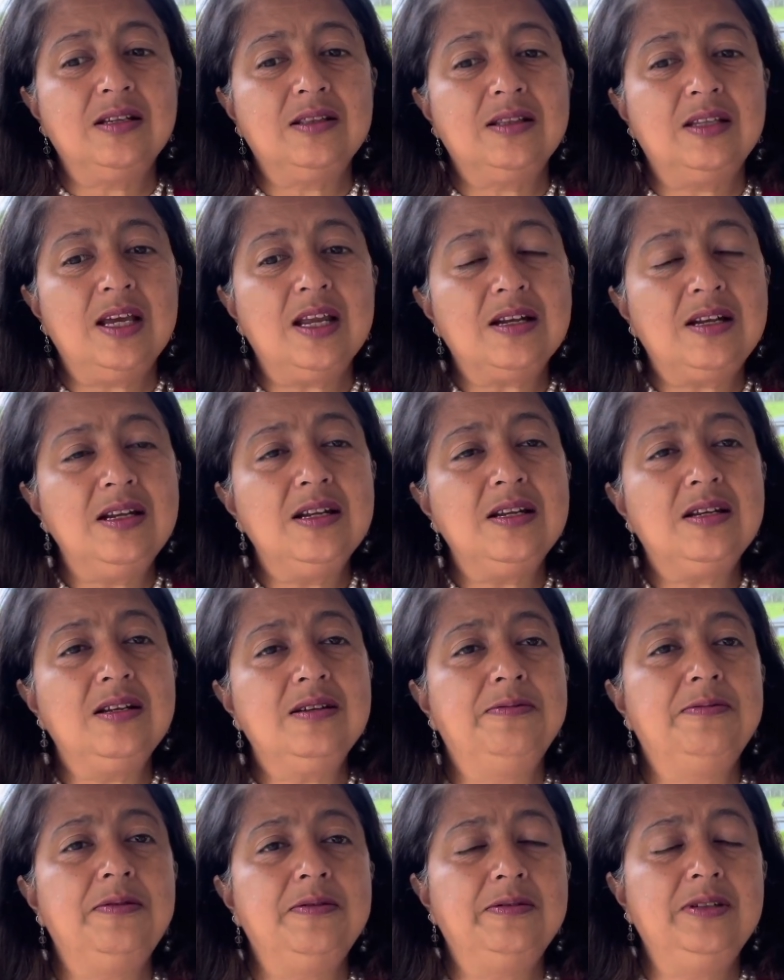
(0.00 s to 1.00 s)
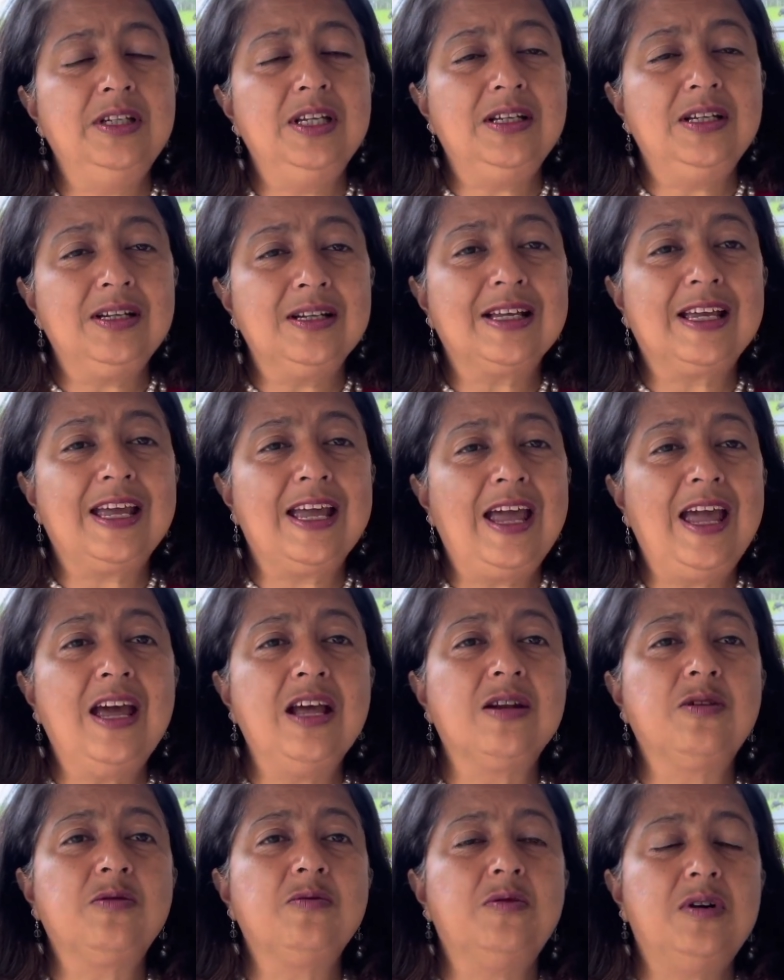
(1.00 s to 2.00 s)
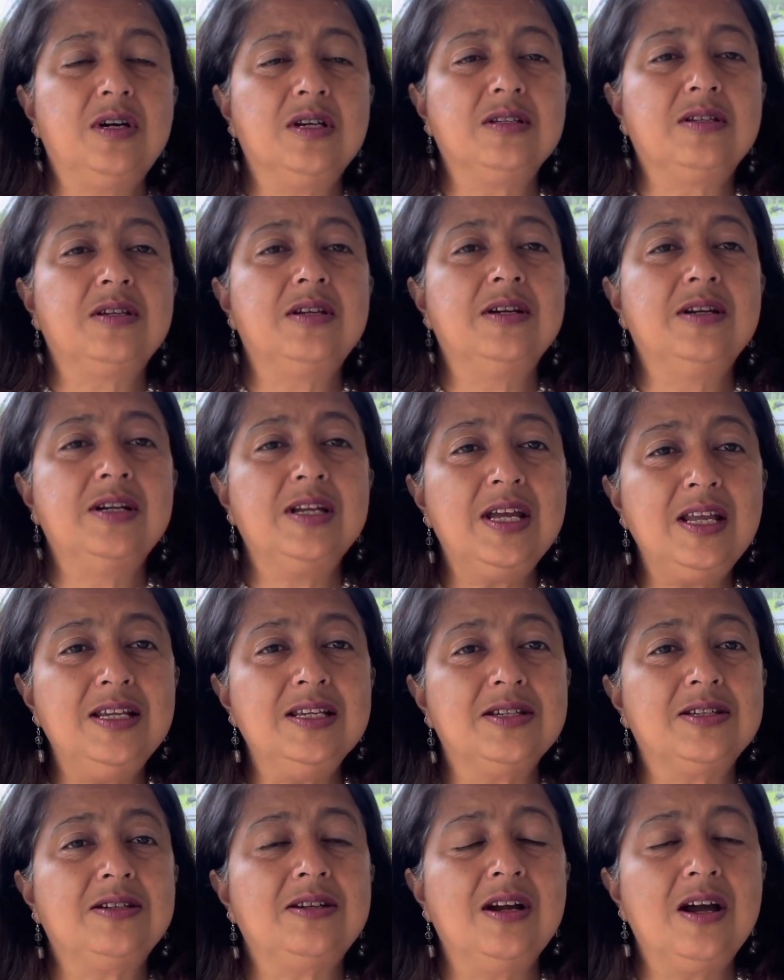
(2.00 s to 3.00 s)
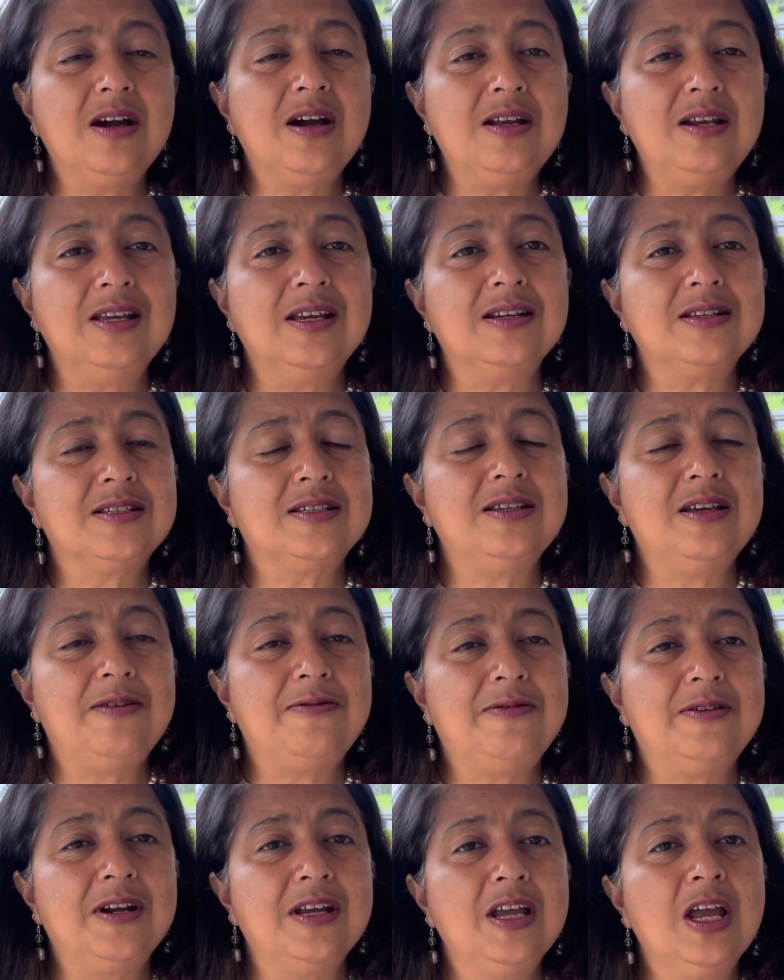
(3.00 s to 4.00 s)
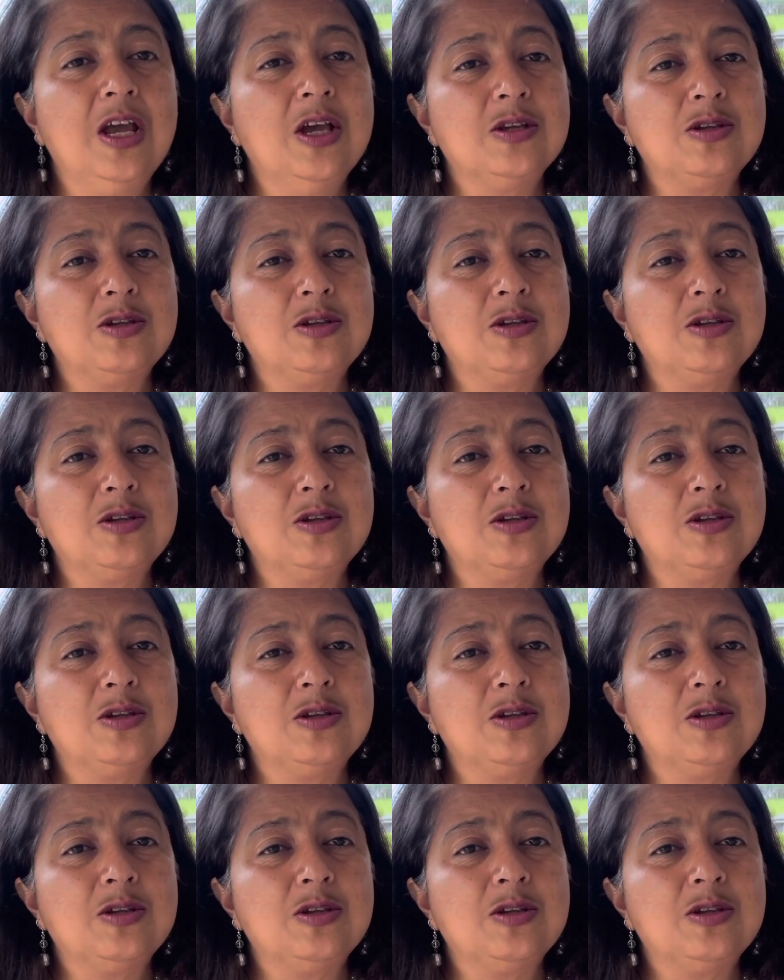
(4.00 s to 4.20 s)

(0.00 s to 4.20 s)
little cat was really struggling and suffering.